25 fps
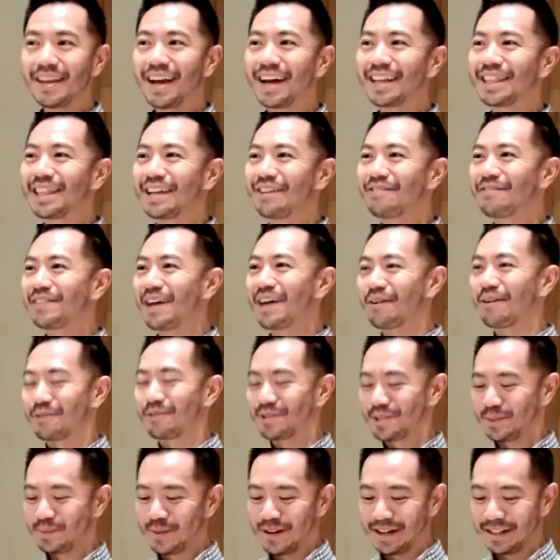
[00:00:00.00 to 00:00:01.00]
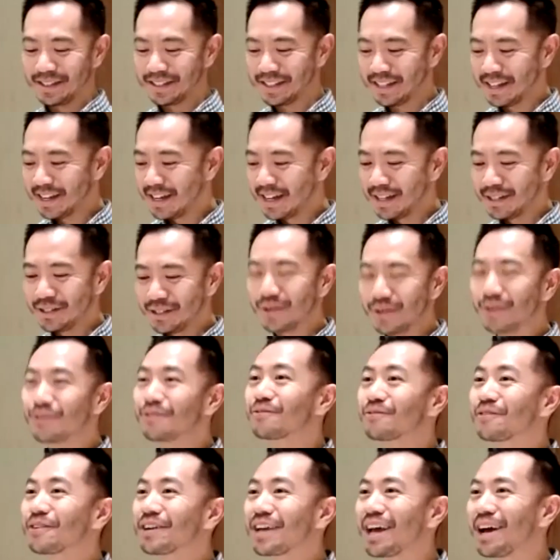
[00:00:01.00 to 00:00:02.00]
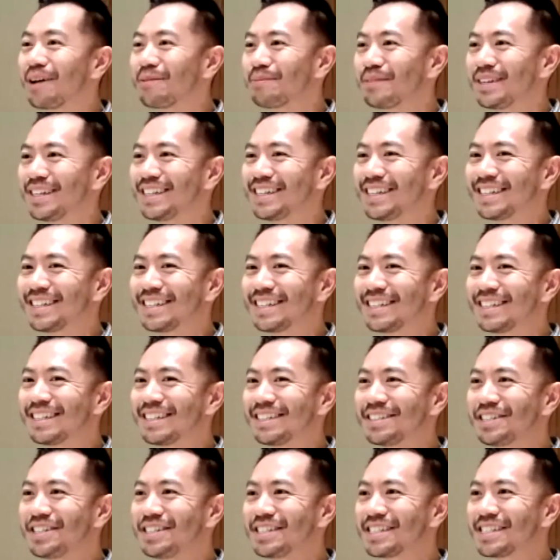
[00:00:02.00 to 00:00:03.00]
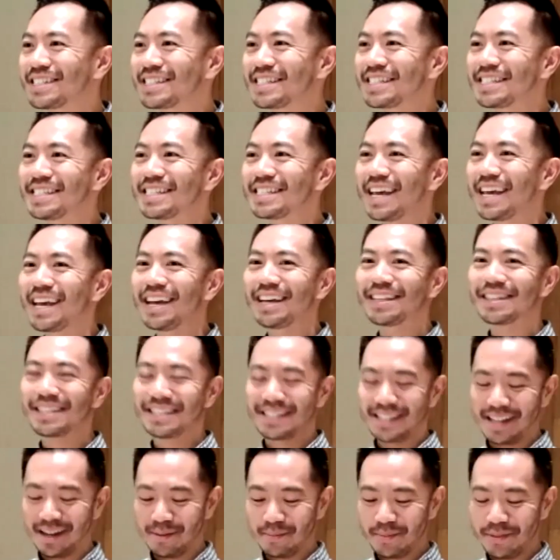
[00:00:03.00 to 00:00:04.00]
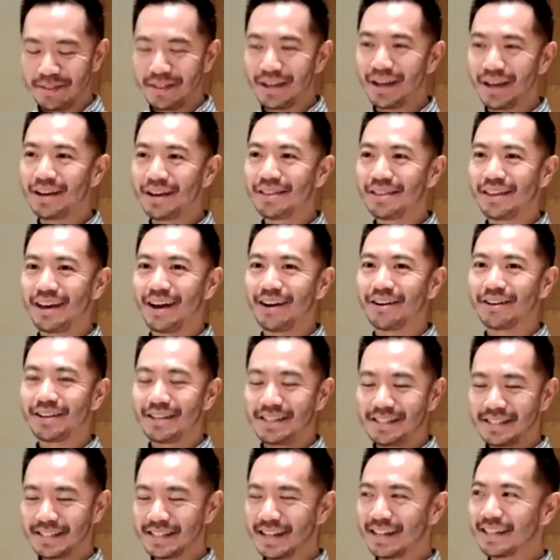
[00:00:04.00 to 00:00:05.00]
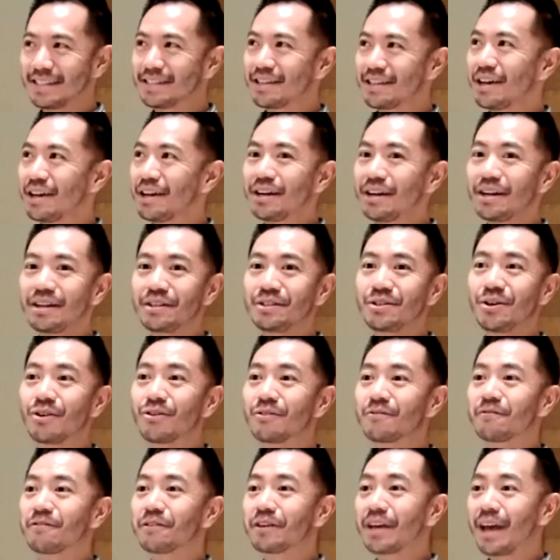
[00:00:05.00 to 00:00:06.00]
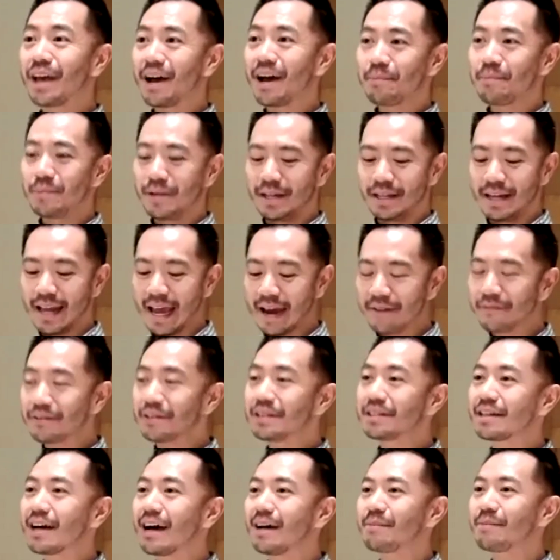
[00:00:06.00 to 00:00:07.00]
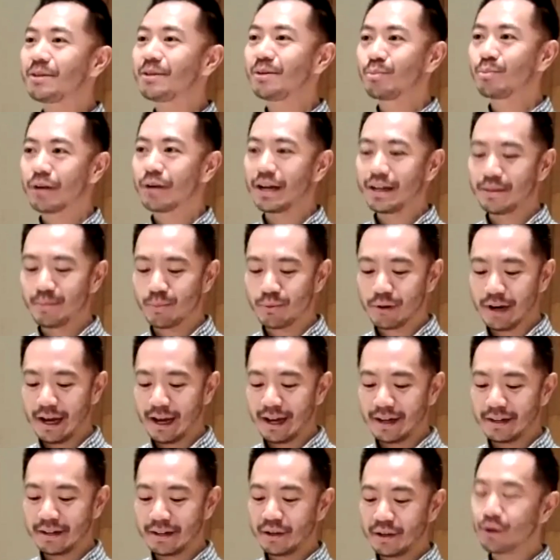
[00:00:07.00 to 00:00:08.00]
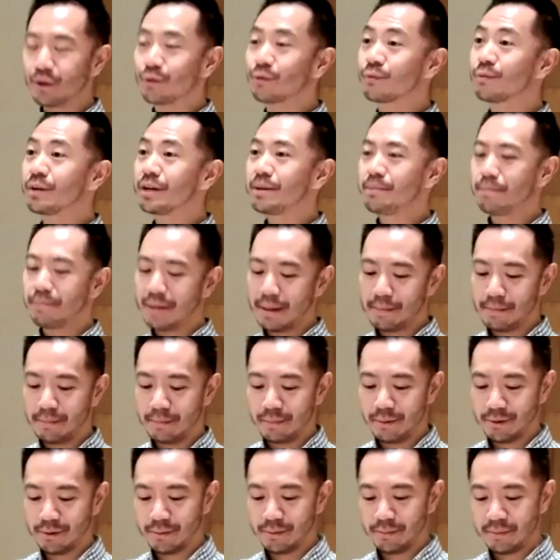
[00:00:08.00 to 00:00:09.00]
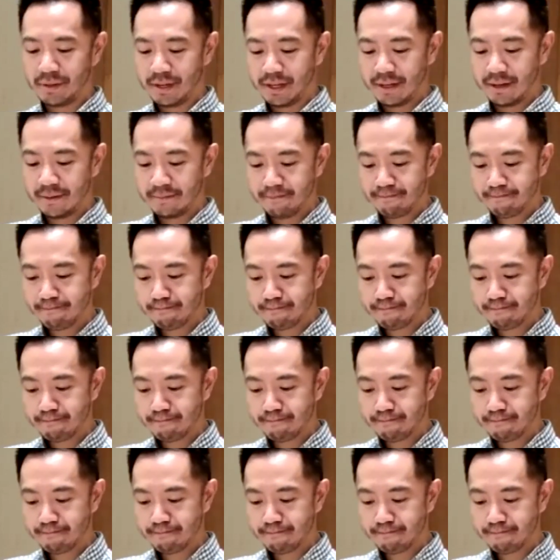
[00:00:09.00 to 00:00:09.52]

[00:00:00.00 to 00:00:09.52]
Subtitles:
I love that response, "Don't forget me." Jesus is saying the same thing there. He says, "Don't forget me, and every time you break bread, remember me."